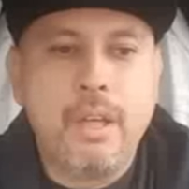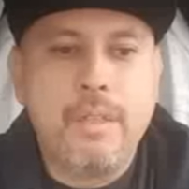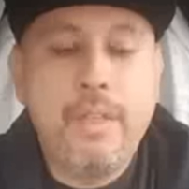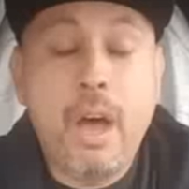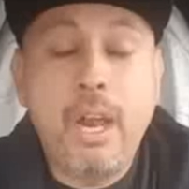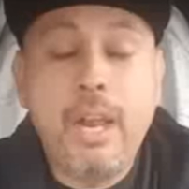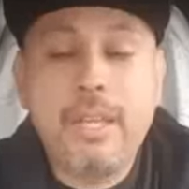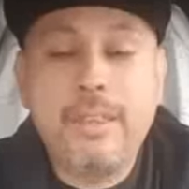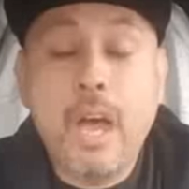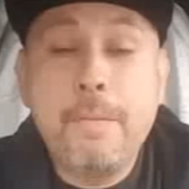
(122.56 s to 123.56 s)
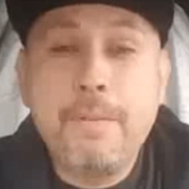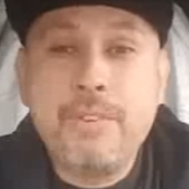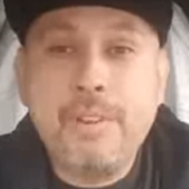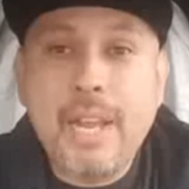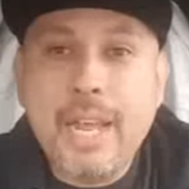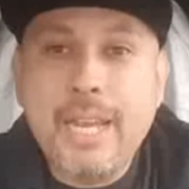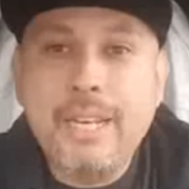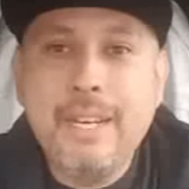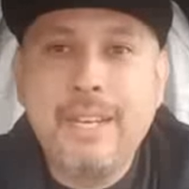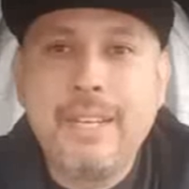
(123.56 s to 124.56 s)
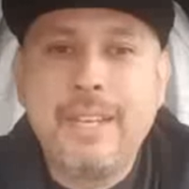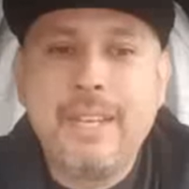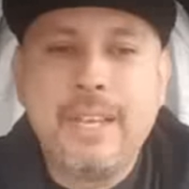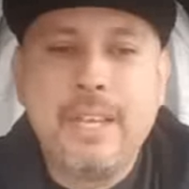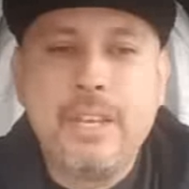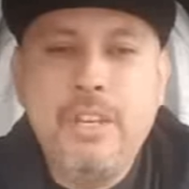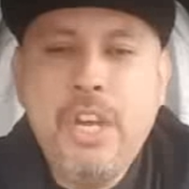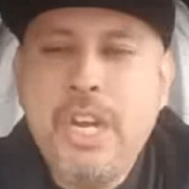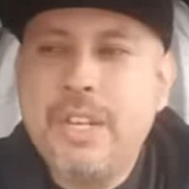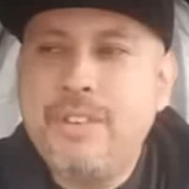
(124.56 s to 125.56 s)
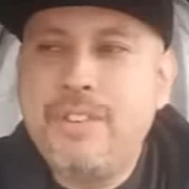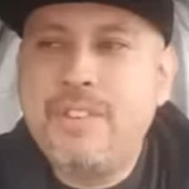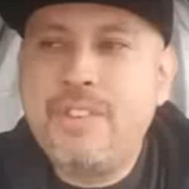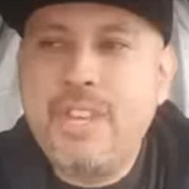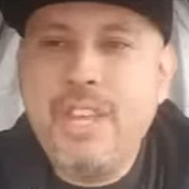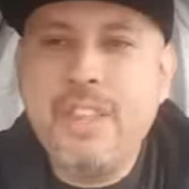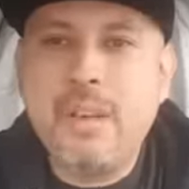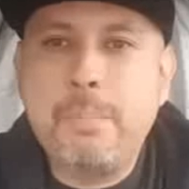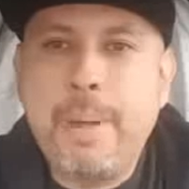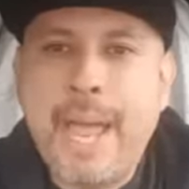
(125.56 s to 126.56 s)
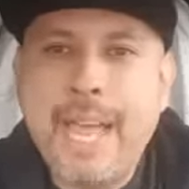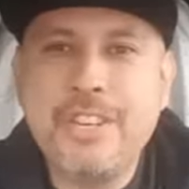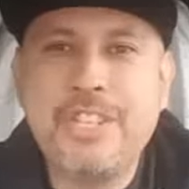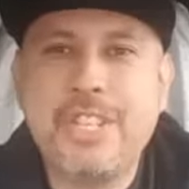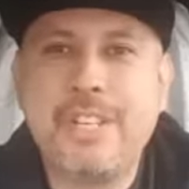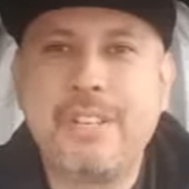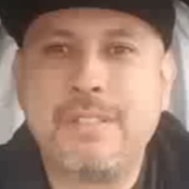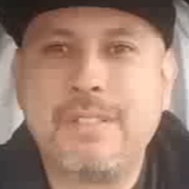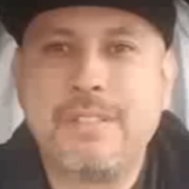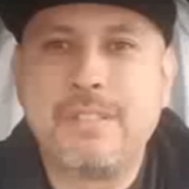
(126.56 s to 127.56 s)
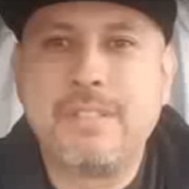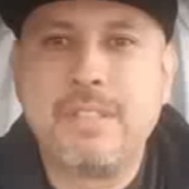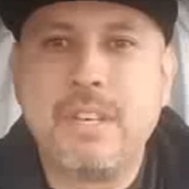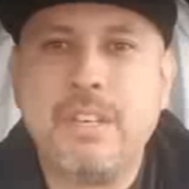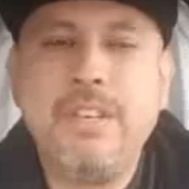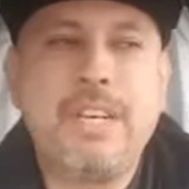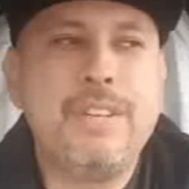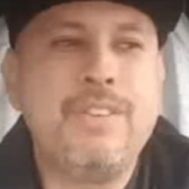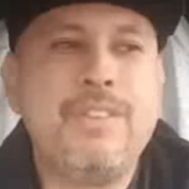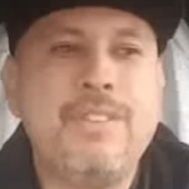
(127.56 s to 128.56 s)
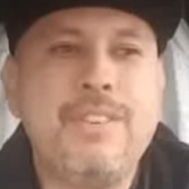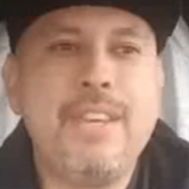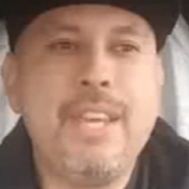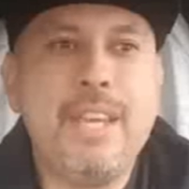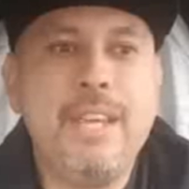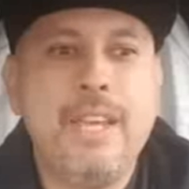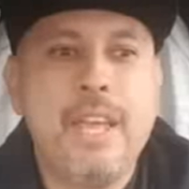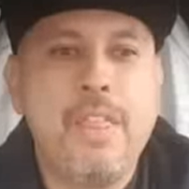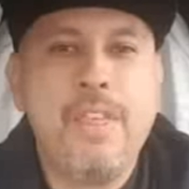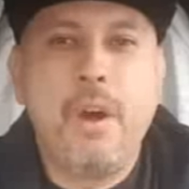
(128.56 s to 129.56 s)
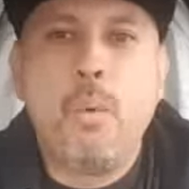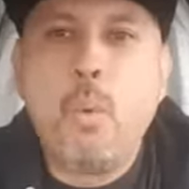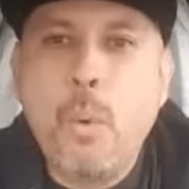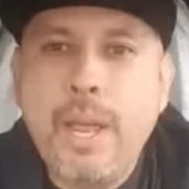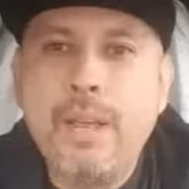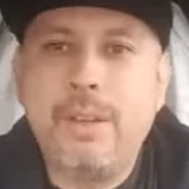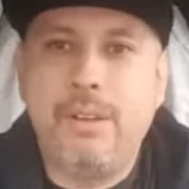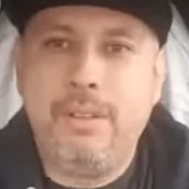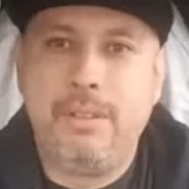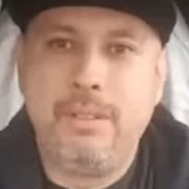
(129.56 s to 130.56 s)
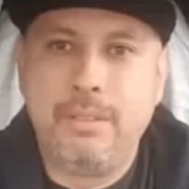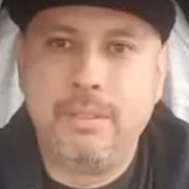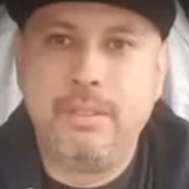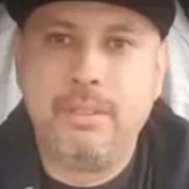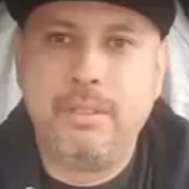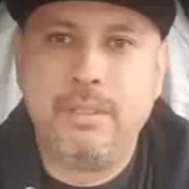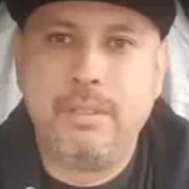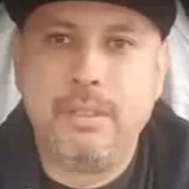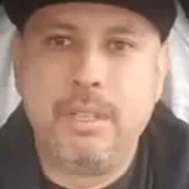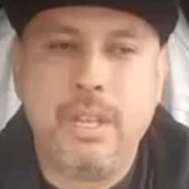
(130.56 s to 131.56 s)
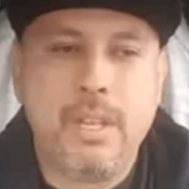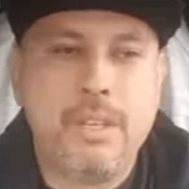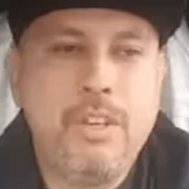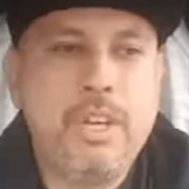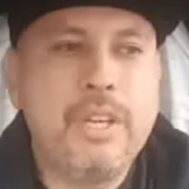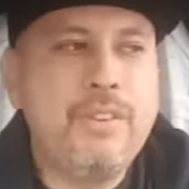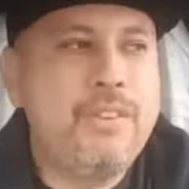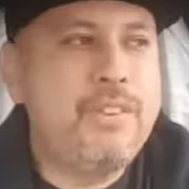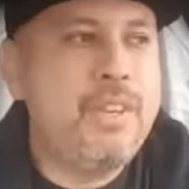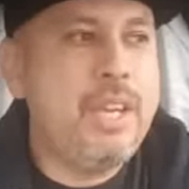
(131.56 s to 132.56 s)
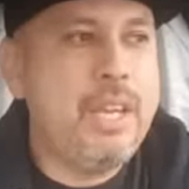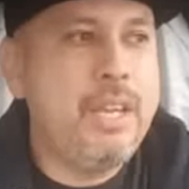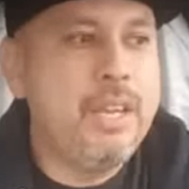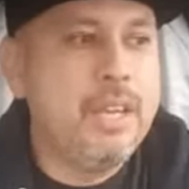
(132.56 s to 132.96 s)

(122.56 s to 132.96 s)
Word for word: the like the offensive line, you can see the passion, you can see their will, you can see